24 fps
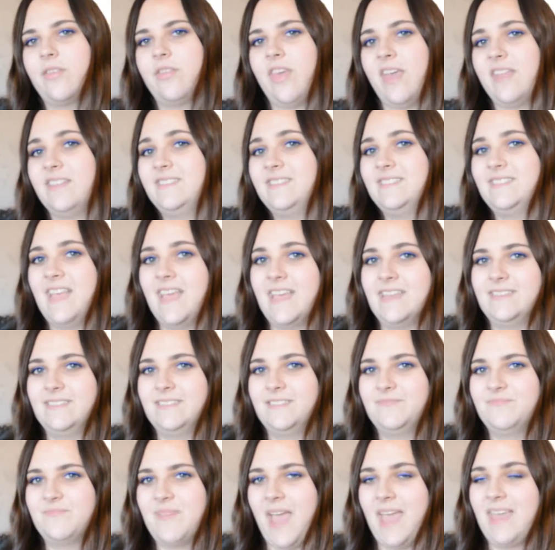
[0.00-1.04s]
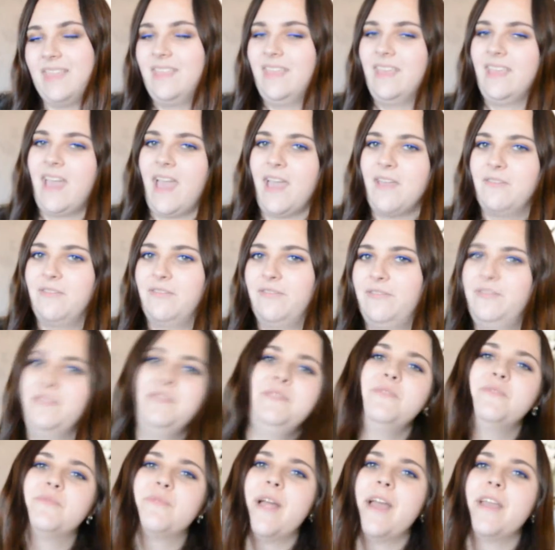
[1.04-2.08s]
That said, I think I
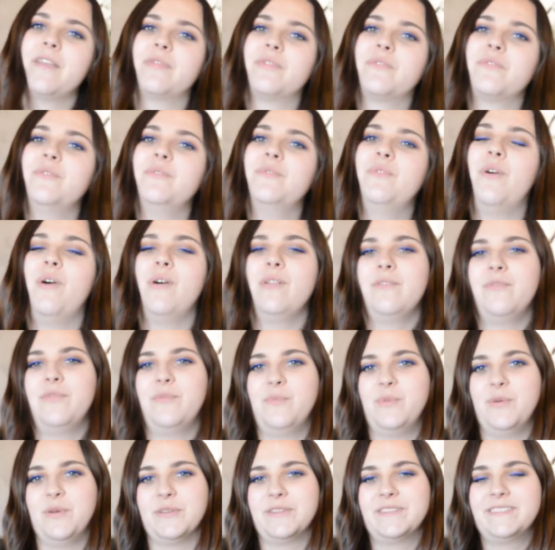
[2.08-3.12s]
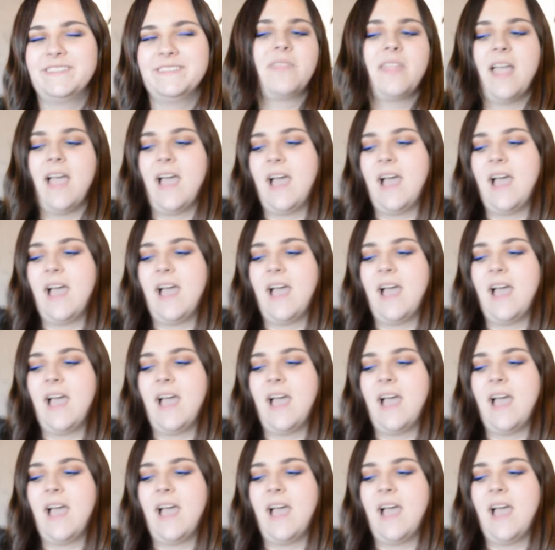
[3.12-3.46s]
flew right through all of the books.